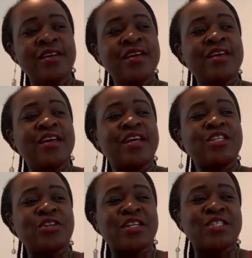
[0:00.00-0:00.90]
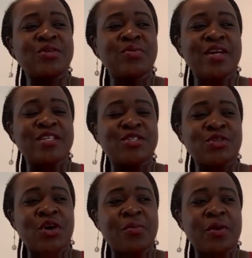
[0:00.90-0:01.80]
interesting ways to
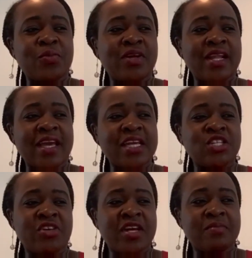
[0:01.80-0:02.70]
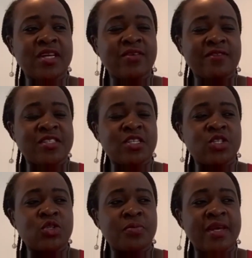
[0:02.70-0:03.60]
come up with like a treadmill i've seen
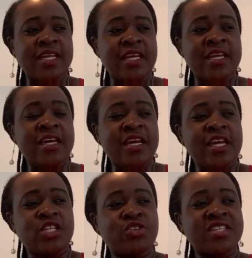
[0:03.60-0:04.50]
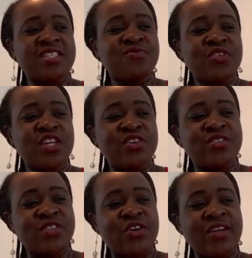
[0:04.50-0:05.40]
so many interesting videos
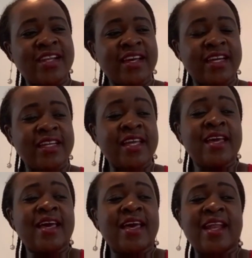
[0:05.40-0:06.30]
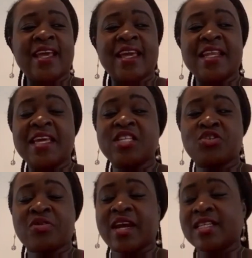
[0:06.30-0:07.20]
online and again eat
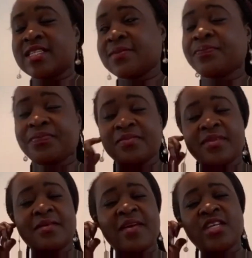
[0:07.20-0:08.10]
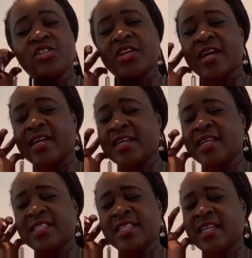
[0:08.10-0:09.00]
right make sure you're
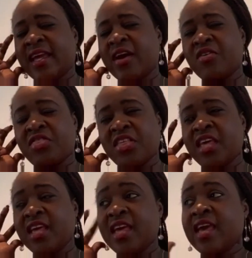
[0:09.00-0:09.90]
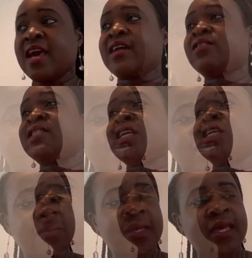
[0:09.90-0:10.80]
eating healthy and not taking
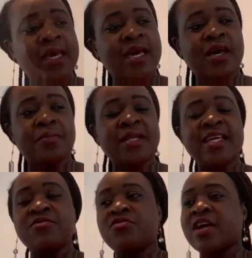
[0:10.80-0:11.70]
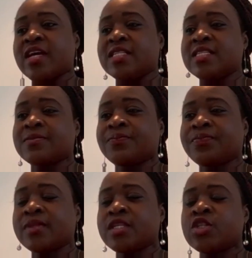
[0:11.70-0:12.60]
too much um, live right
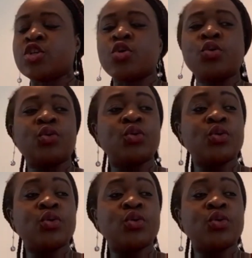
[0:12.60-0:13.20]
so